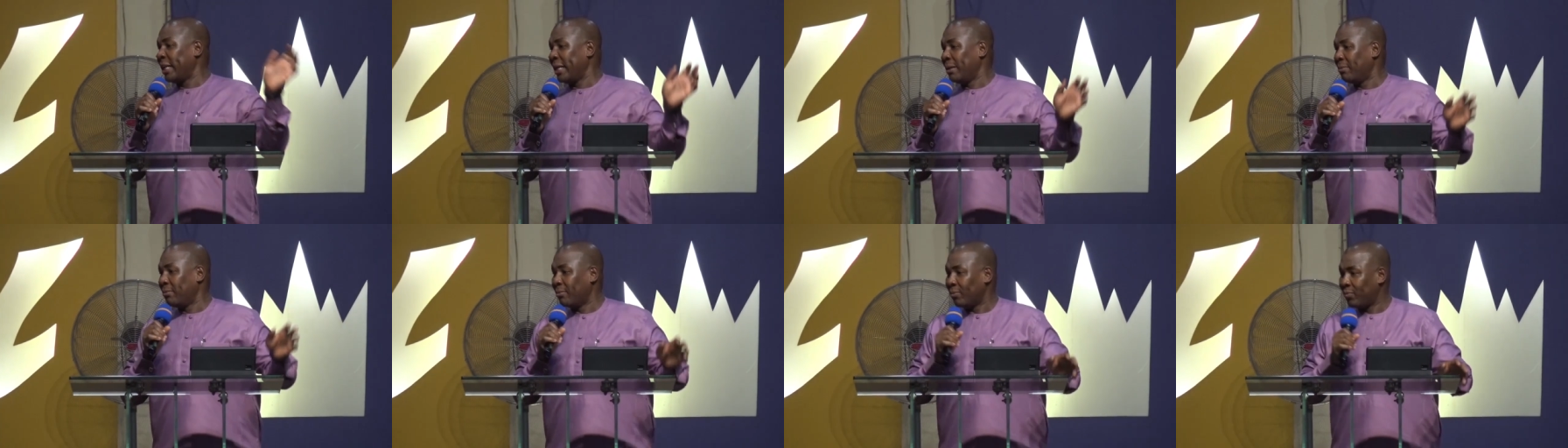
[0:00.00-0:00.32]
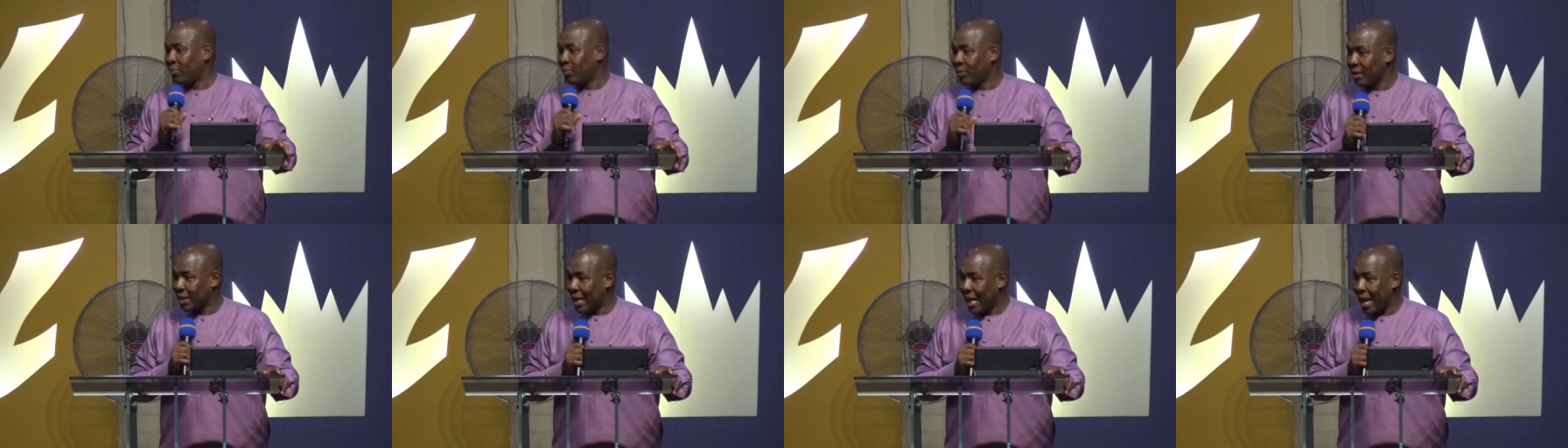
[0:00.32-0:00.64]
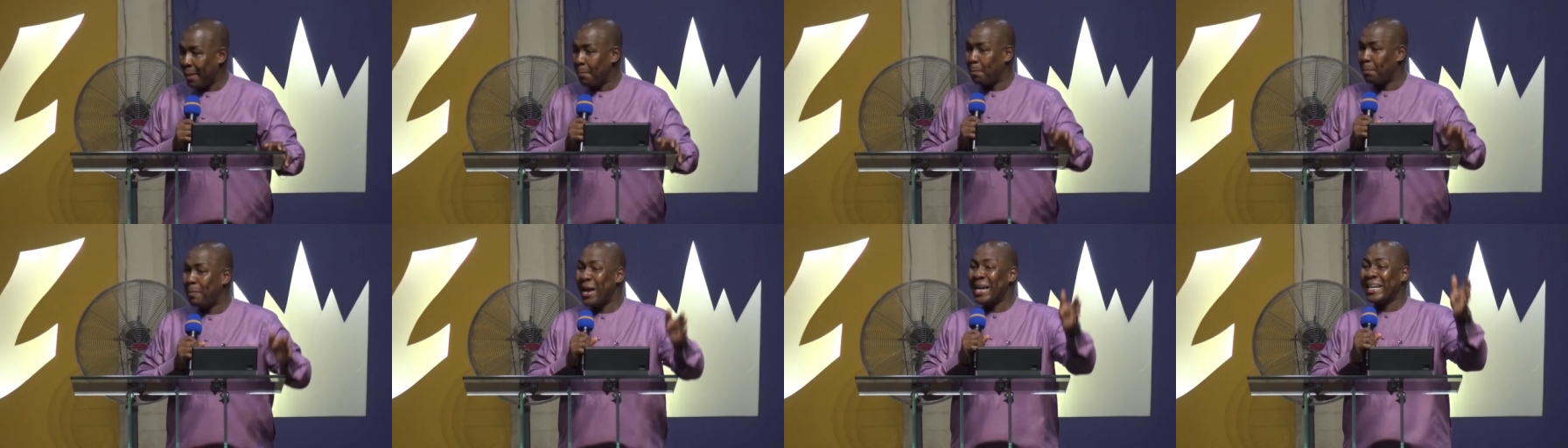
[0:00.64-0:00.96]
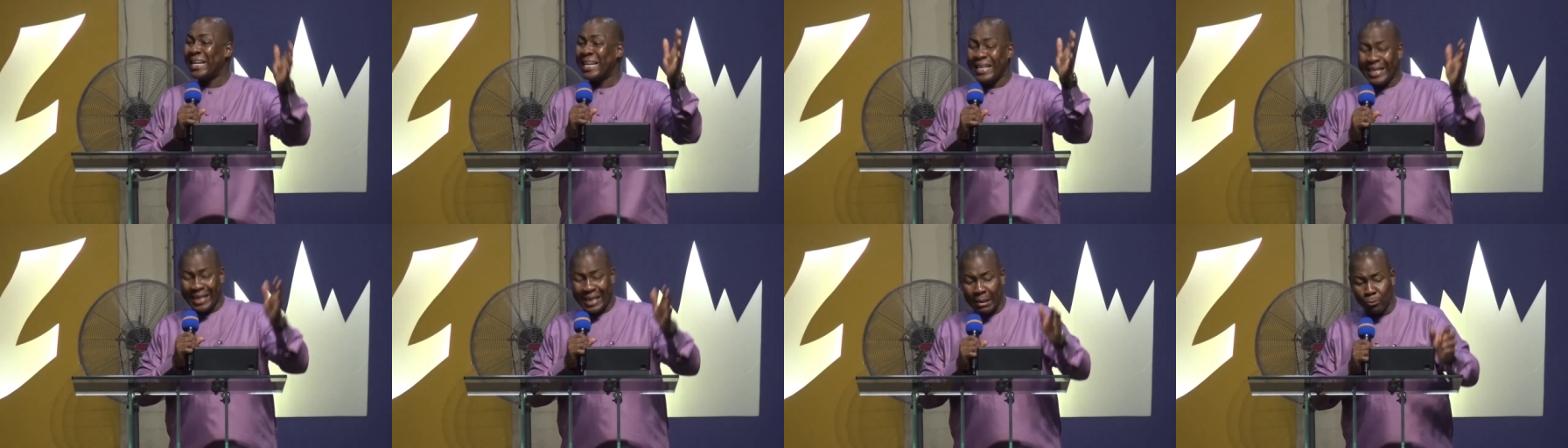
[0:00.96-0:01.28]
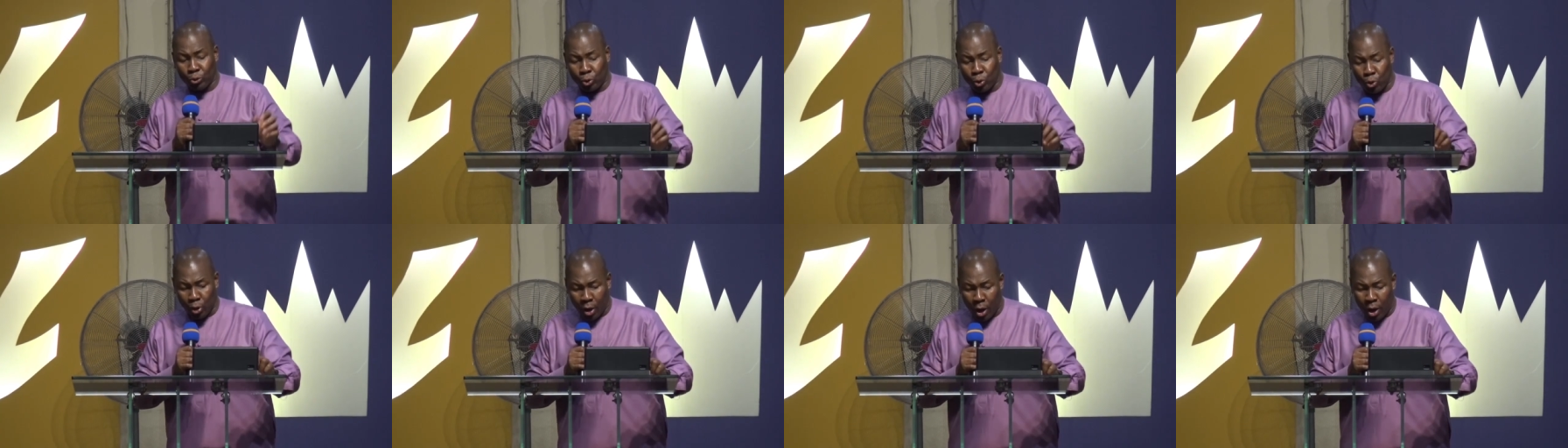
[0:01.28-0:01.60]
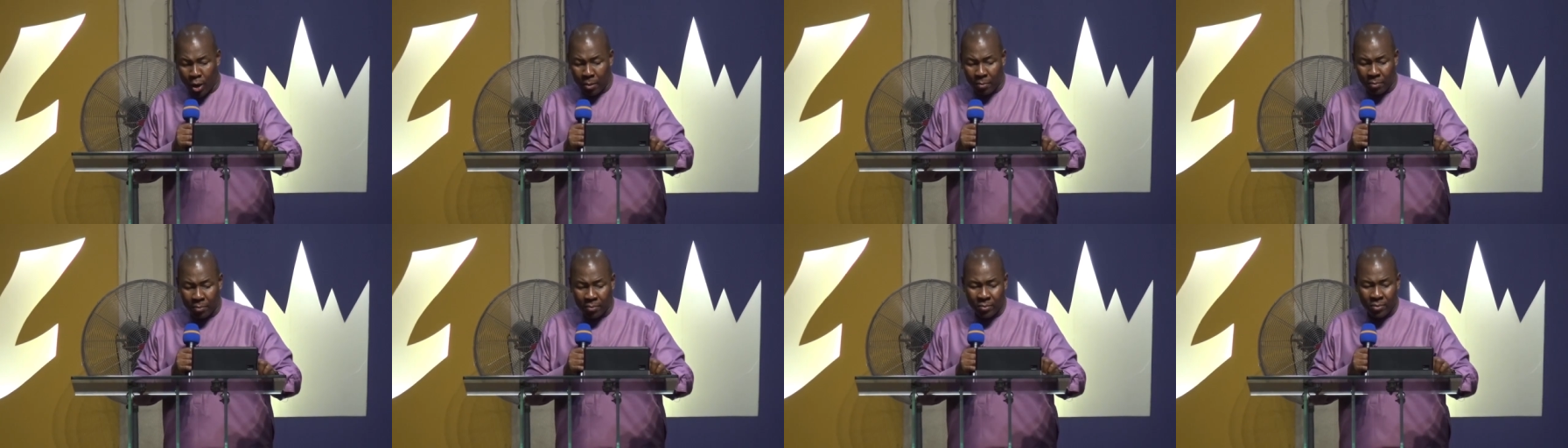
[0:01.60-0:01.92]
him. I'm begging him to
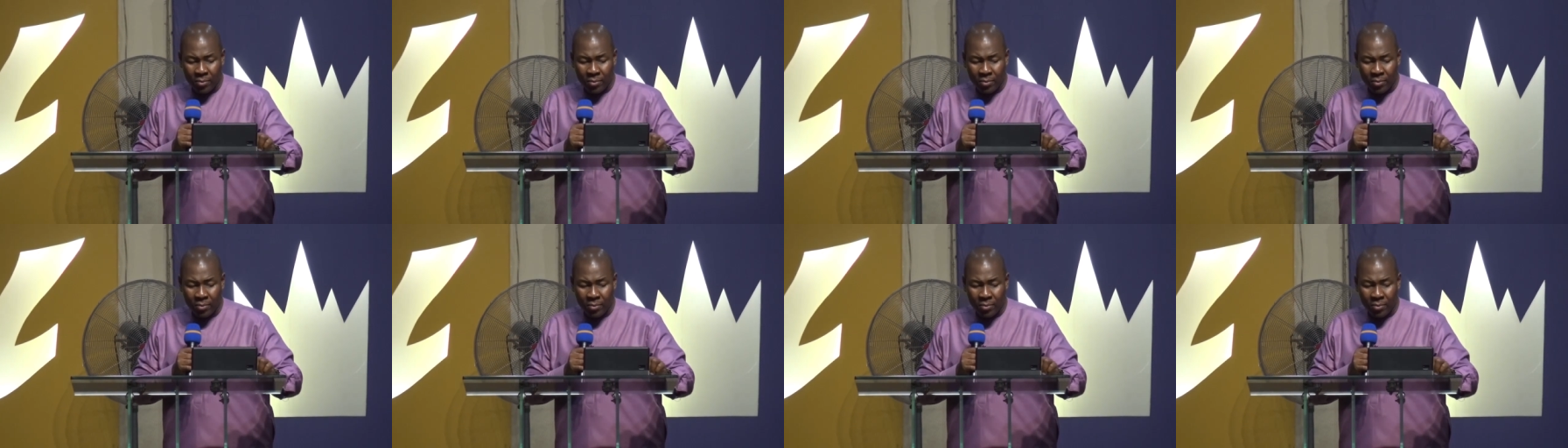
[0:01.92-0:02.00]
come.